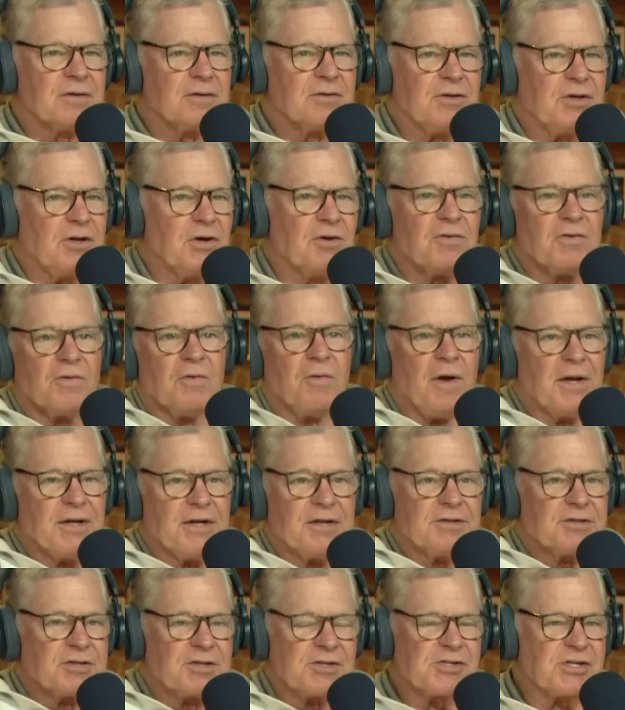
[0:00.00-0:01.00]
You're the one
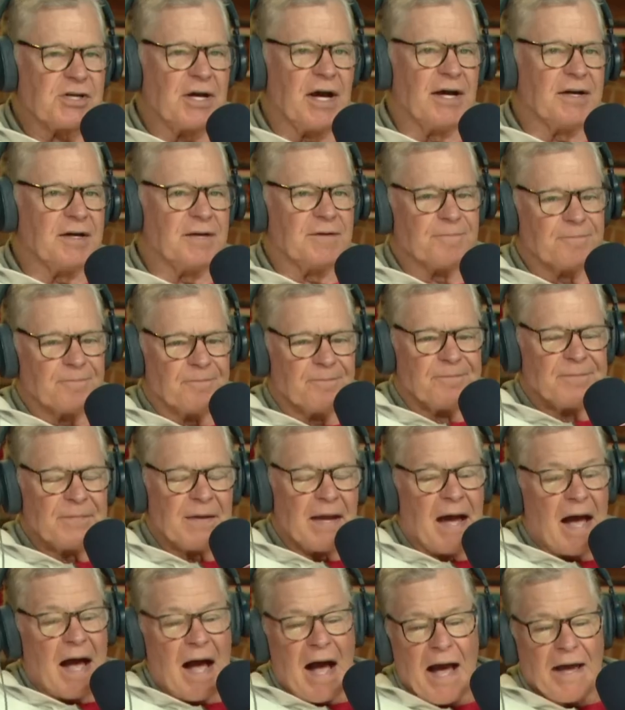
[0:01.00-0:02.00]
that decided.
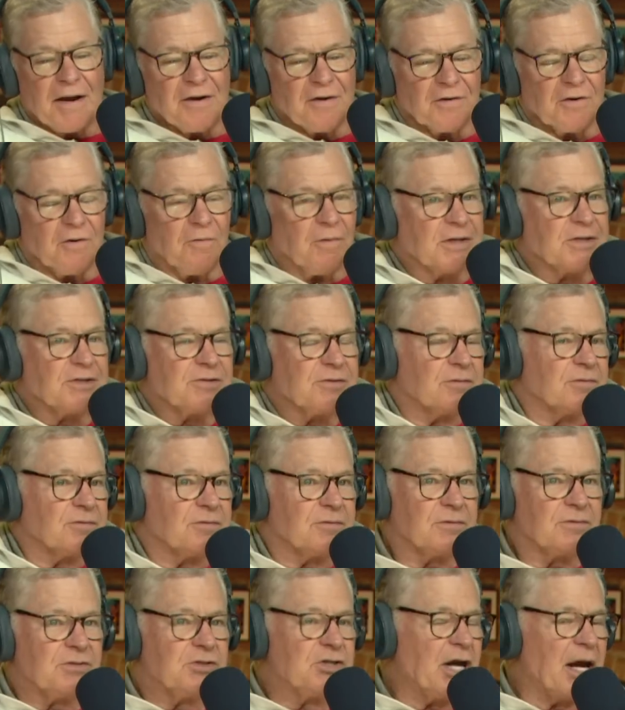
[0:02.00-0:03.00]
I don't know what
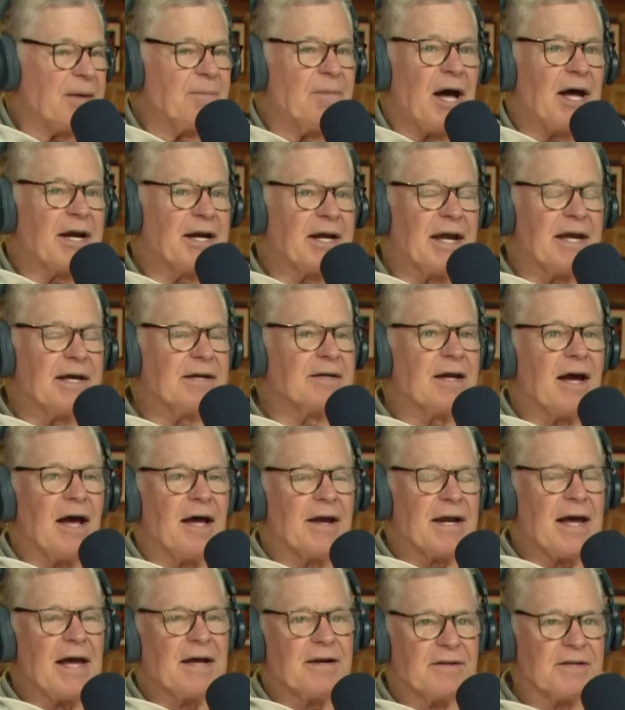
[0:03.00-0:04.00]
Jay Monahan
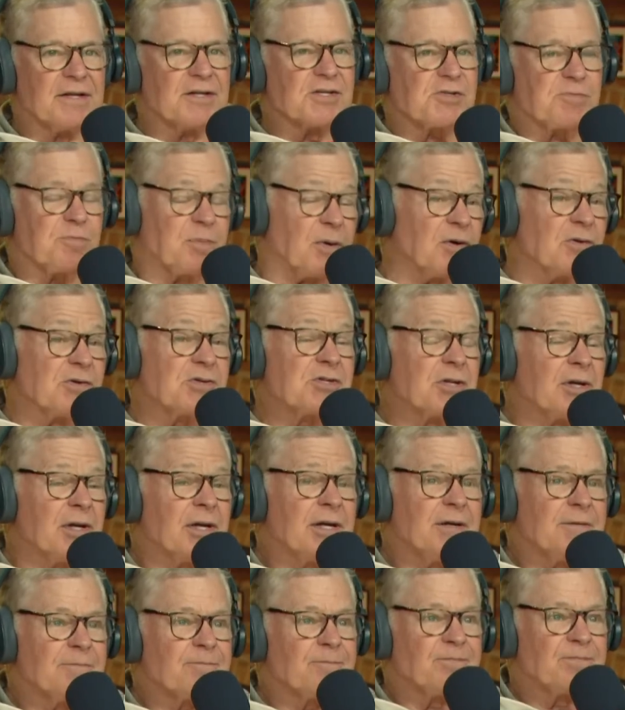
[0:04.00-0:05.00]
got out of this
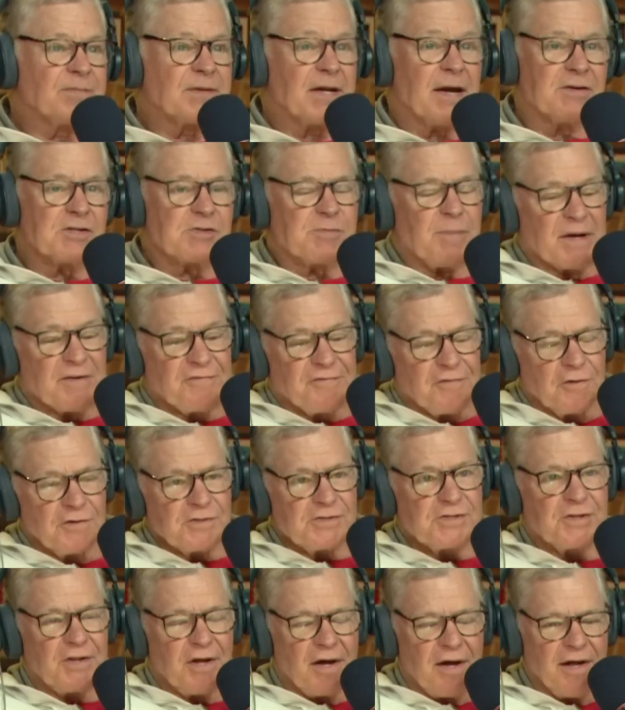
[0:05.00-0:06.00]
personally. That was my
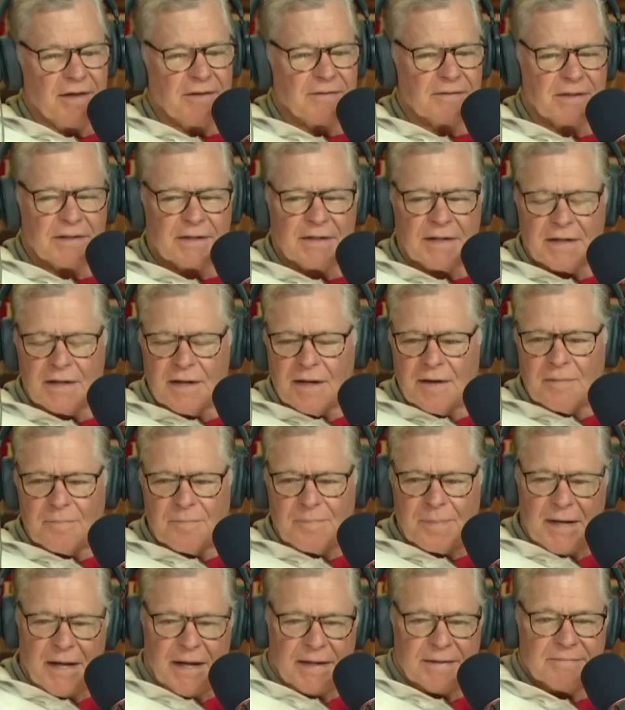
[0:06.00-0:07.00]
first thought.
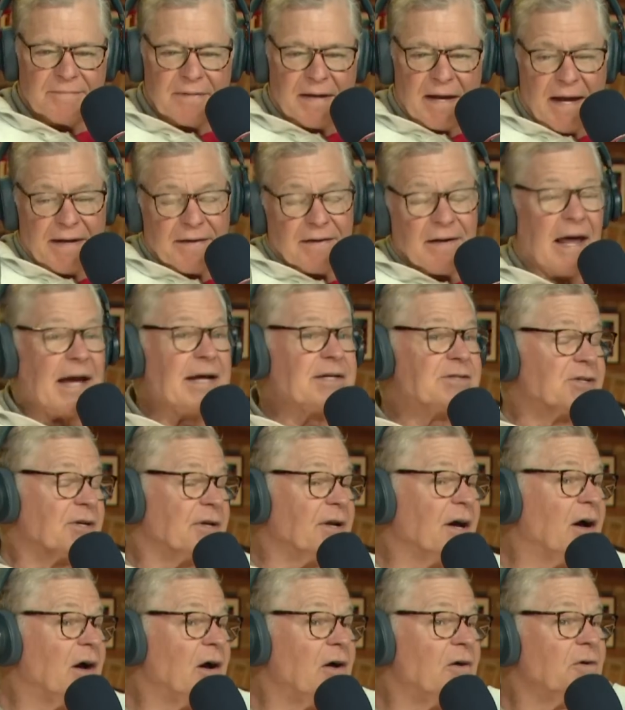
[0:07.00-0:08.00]
But I'd like to
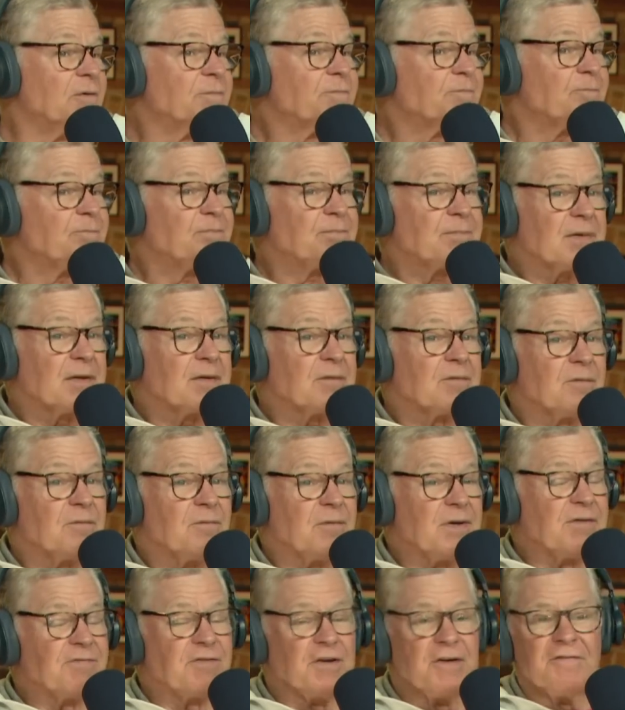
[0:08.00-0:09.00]
know.
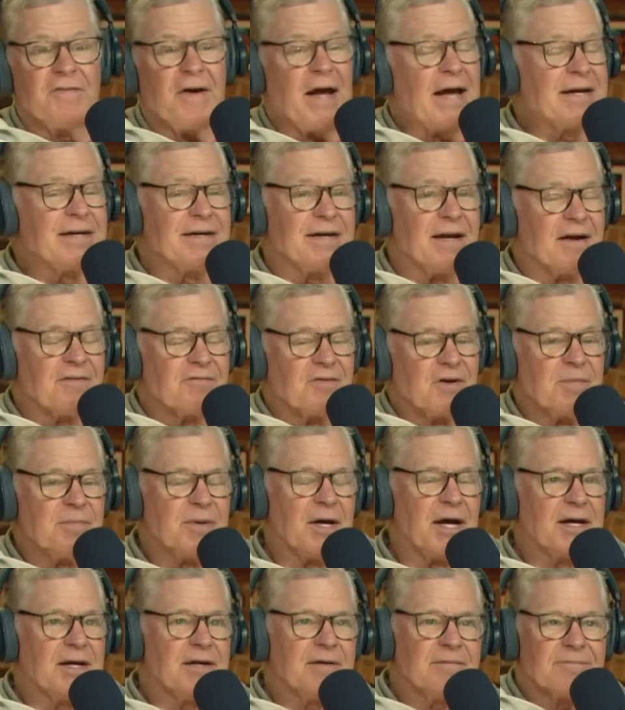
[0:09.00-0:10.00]
We've invited
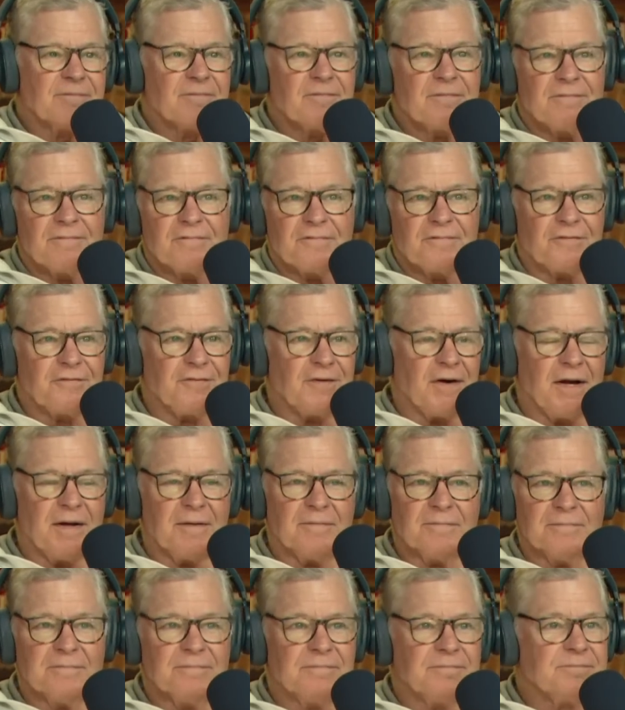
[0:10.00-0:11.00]
everybody
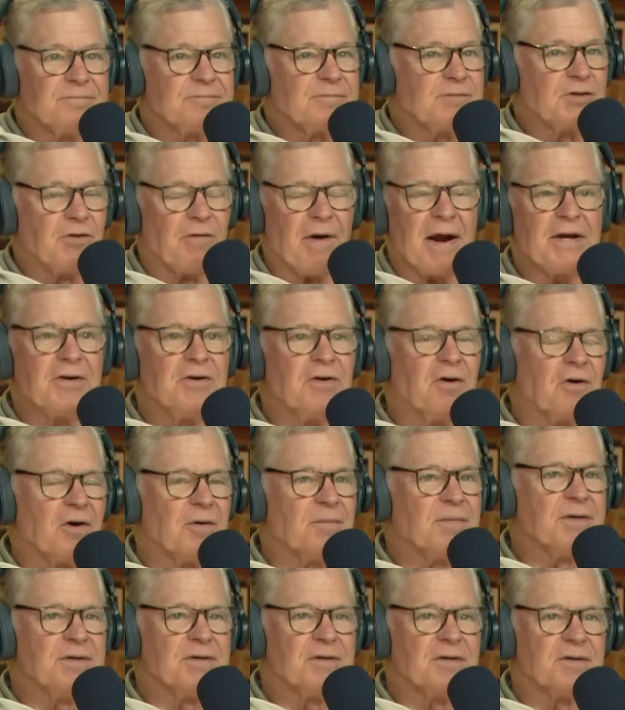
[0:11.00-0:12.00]
from Greg
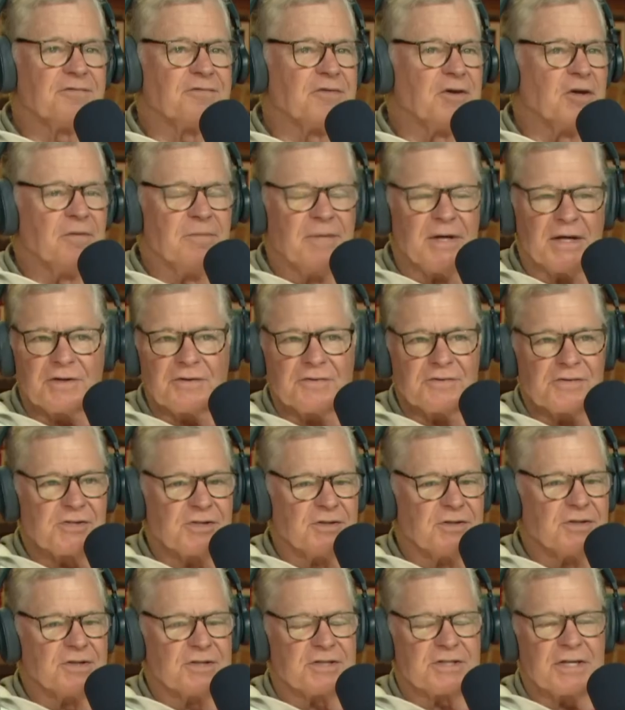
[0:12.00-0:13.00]
Norman to Phil
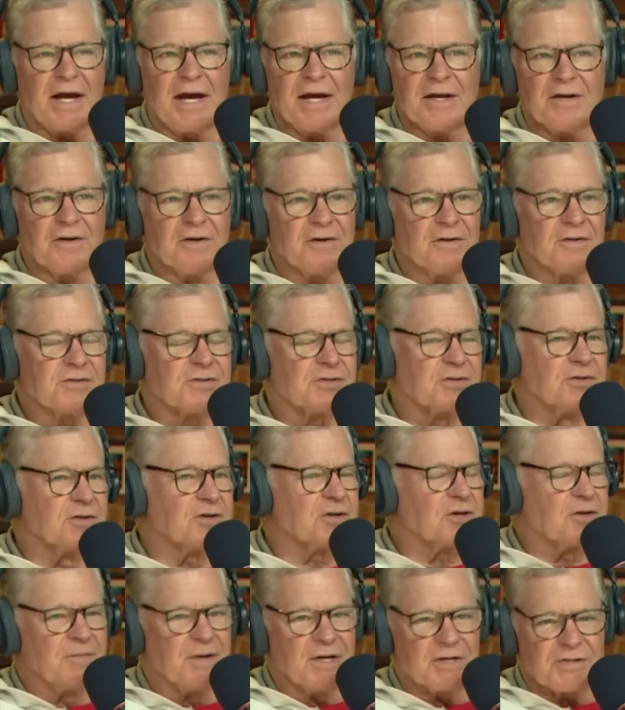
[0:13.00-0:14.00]
Mickelson to Tiger to the
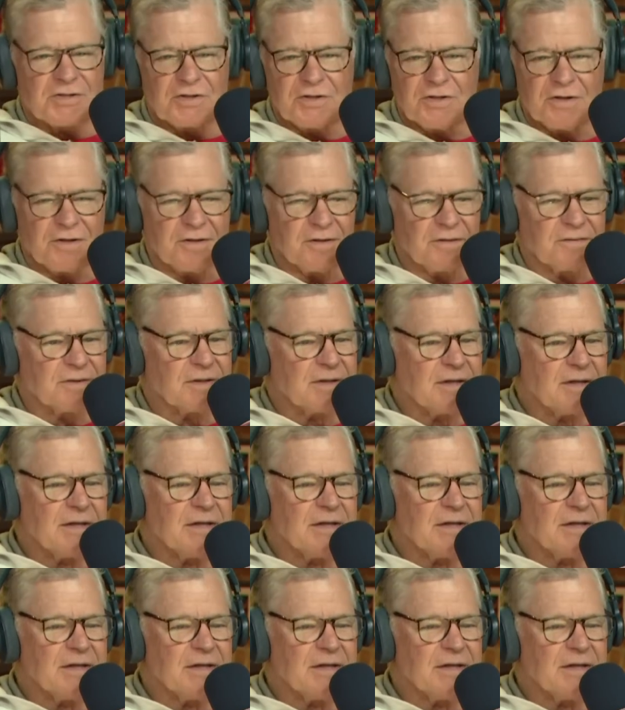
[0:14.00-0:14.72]
commissioner